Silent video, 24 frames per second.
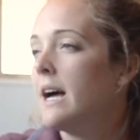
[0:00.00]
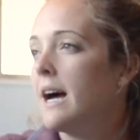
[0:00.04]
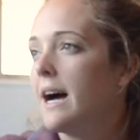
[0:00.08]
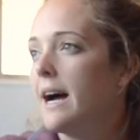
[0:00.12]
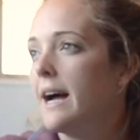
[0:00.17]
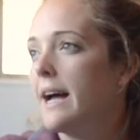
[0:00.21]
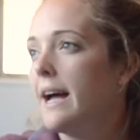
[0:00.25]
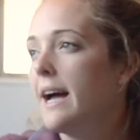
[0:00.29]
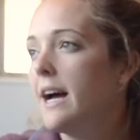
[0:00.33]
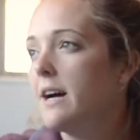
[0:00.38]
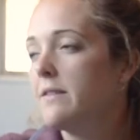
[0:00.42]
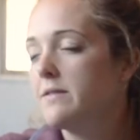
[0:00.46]

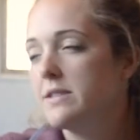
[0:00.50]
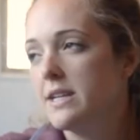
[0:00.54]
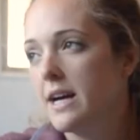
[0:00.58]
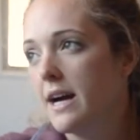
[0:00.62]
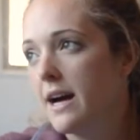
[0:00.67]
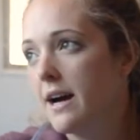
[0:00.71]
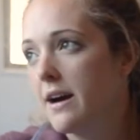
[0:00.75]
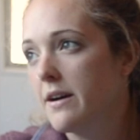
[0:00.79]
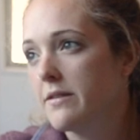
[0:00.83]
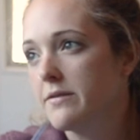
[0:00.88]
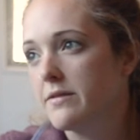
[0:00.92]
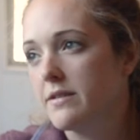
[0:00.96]
I have to
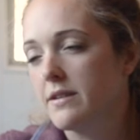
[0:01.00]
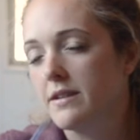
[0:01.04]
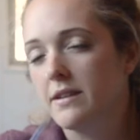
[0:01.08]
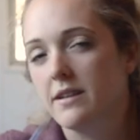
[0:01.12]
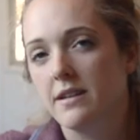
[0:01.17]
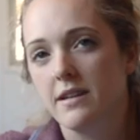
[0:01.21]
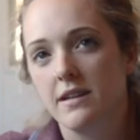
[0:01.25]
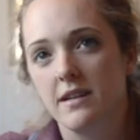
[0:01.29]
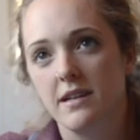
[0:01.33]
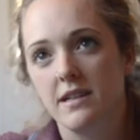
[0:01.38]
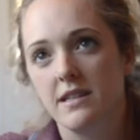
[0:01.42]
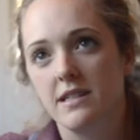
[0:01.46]
have
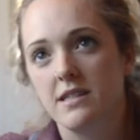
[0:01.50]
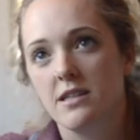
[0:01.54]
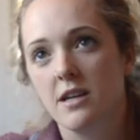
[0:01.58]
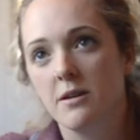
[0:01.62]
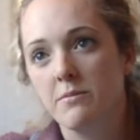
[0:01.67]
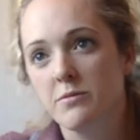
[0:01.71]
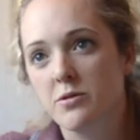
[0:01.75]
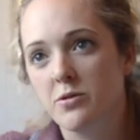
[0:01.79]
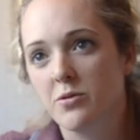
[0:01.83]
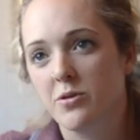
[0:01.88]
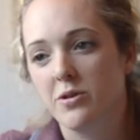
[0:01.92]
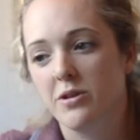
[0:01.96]

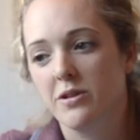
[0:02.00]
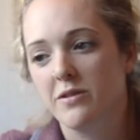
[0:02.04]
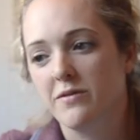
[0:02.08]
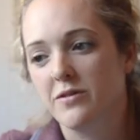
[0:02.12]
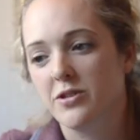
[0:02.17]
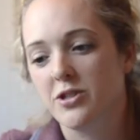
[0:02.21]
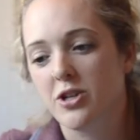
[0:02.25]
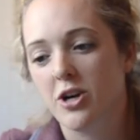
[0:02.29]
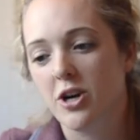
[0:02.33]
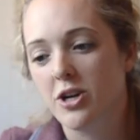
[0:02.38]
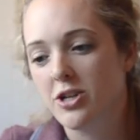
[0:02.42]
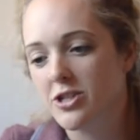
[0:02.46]
some sort of
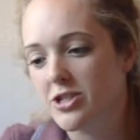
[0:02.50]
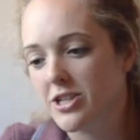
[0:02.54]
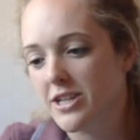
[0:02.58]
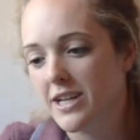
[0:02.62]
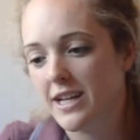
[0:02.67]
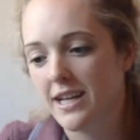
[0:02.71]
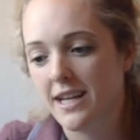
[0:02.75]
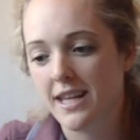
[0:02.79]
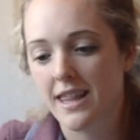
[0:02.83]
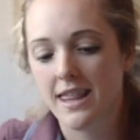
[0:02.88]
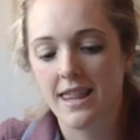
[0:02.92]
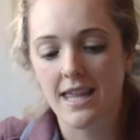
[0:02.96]

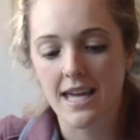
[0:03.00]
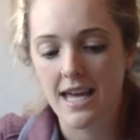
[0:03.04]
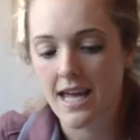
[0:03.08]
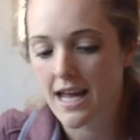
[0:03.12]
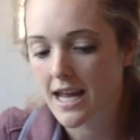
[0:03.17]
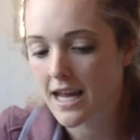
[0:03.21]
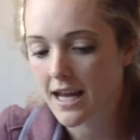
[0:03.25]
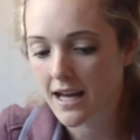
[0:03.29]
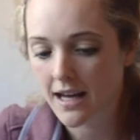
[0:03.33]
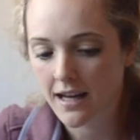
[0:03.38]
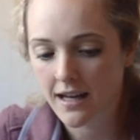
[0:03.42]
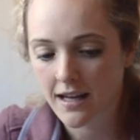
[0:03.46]
charging
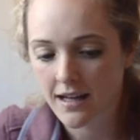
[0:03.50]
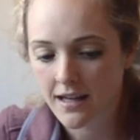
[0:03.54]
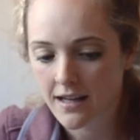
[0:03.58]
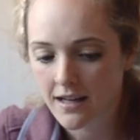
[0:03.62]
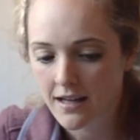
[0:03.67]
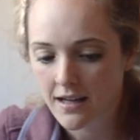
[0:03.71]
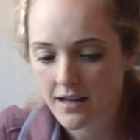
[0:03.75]
thing